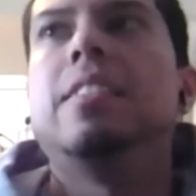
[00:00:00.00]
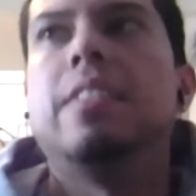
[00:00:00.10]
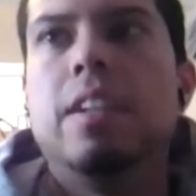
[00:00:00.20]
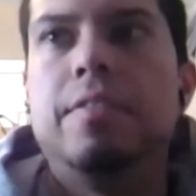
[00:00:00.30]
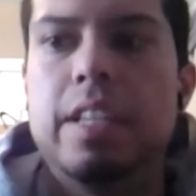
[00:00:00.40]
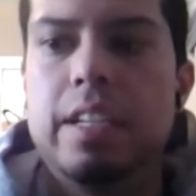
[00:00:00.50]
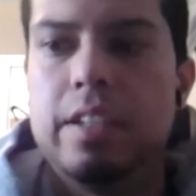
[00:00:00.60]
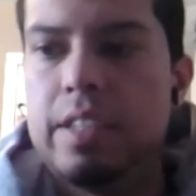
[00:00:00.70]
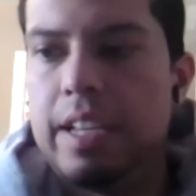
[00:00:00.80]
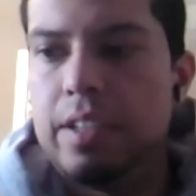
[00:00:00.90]
a tough thing to
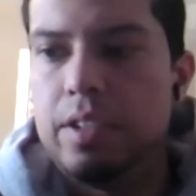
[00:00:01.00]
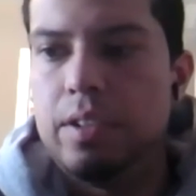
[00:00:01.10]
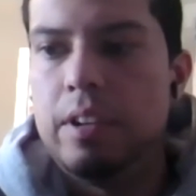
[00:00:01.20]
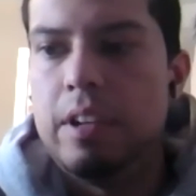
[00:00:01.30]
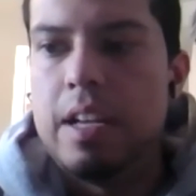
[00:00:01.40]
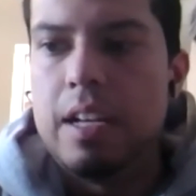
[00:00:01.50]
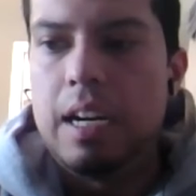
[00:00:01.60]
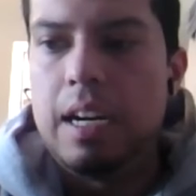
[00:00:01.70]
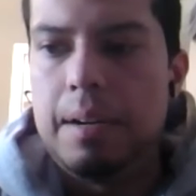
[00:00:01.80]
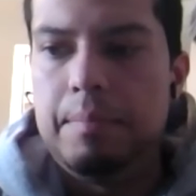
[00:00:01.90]
say too.
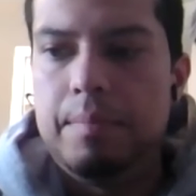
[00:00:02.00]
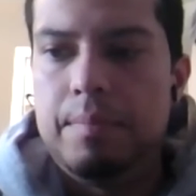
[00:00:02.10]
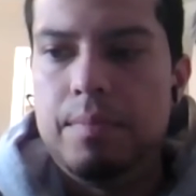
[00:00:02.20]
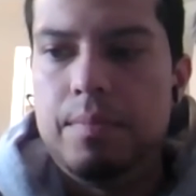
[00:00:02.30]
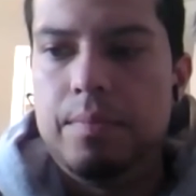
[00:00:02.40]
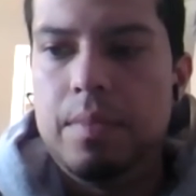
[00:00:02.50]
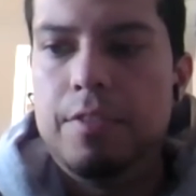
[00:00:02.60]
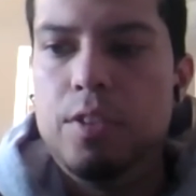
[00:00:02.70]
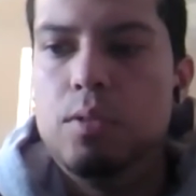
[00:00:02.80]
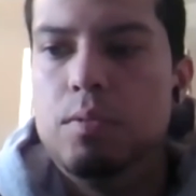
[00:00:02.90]

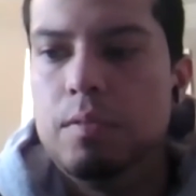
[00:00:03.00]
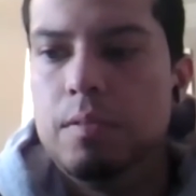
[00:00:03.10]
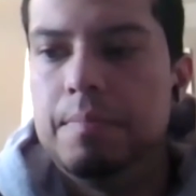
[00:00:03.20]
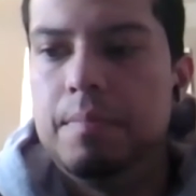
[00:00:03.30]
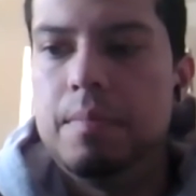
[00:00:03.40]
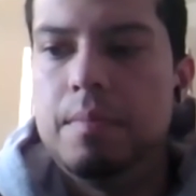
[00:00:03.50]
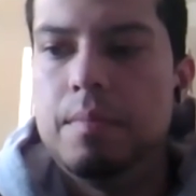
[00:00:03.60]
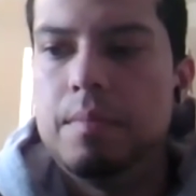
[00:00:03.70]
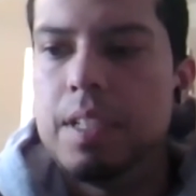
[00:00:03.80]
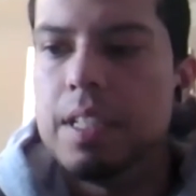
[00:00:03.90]
If you
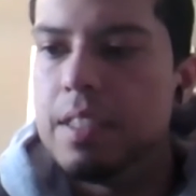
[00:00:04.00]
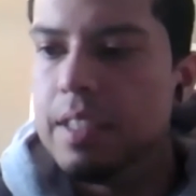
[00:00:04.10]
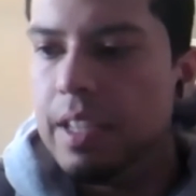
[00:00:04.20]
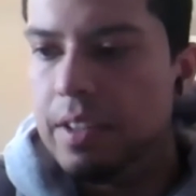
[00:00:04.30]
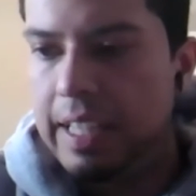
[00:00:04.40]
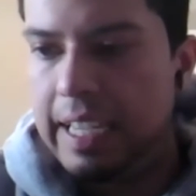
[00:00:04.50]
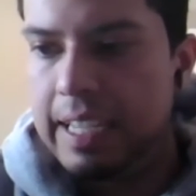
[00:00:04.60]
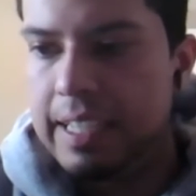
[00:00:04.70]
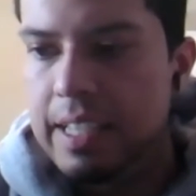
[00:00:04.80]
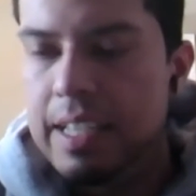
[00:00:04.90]
consider
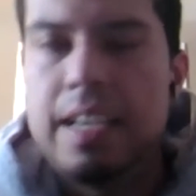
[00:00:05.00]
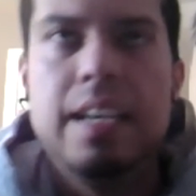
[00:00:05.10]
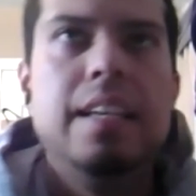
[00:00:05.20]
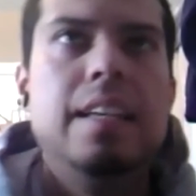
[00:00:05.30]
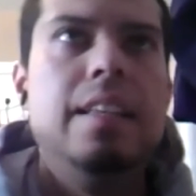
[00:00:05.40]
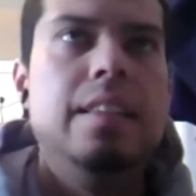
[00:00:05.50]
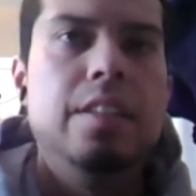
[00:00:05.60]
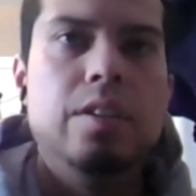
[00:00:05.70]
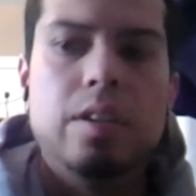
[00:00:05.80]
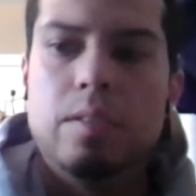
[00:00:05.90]
that,
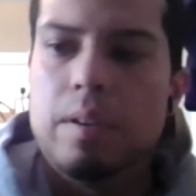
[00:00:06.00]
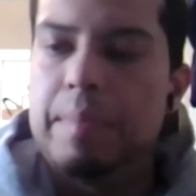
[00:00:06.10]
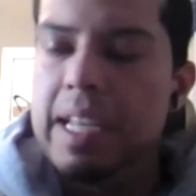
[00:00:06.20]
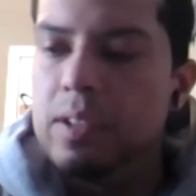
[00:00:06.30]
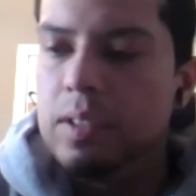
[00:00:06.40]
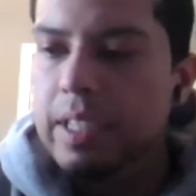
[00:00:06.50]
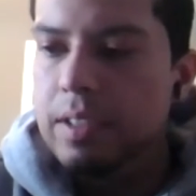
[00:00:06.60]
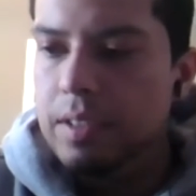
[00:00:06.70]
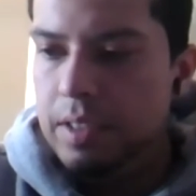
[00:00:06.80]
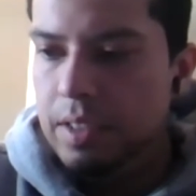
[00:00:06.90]
Emmanuel
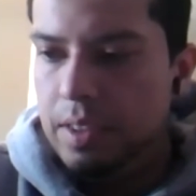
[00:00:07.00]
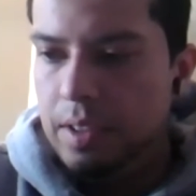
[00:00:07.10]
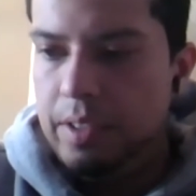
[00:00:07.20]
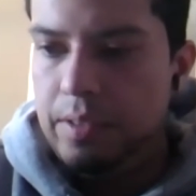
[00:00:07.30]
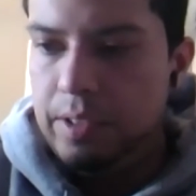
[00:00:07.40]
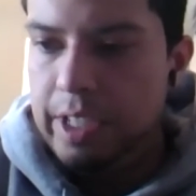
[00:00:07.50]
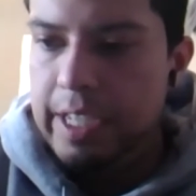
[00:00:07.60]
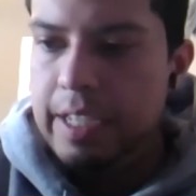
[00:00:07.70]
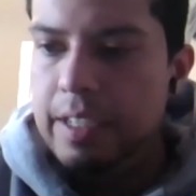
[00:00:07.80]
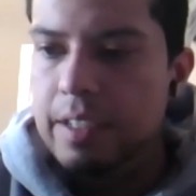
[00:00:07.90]
Sanders is
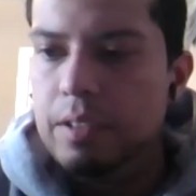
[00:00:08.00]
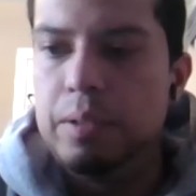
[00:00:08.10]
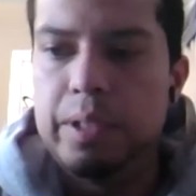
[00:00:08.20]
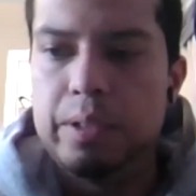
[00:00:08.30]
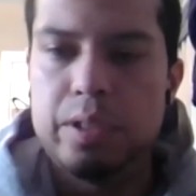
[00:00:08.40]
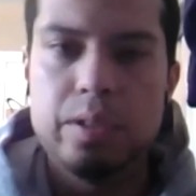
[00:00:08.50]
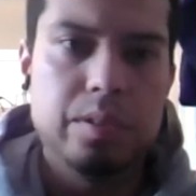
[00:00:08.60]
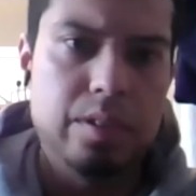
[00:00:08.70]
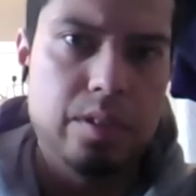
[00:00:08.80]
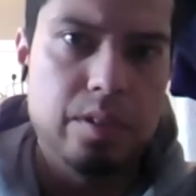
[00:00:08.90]
33, Julio
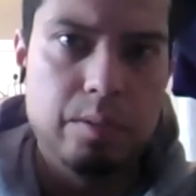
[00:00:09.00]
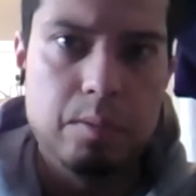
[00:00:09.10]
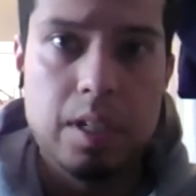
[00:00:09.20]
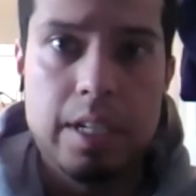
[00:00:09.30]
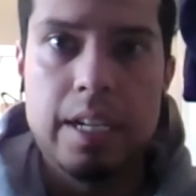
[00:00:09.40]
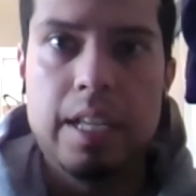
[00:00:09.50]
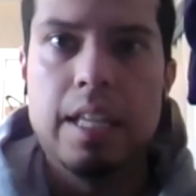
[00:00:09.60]
Jones is 31,